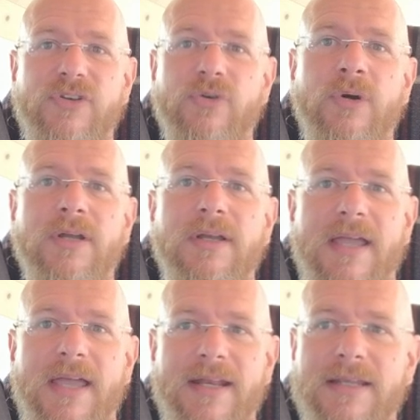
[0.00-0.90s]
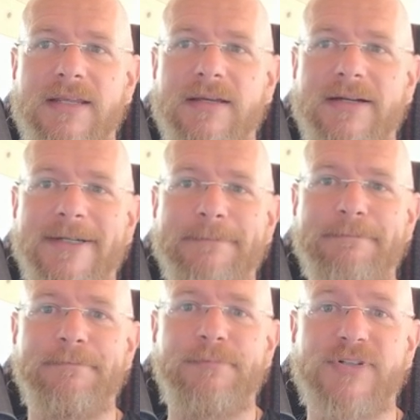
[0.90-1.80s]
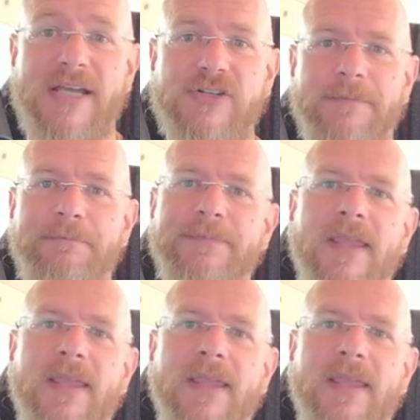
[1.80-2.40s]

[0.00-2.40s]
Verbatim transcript: you any um, protection.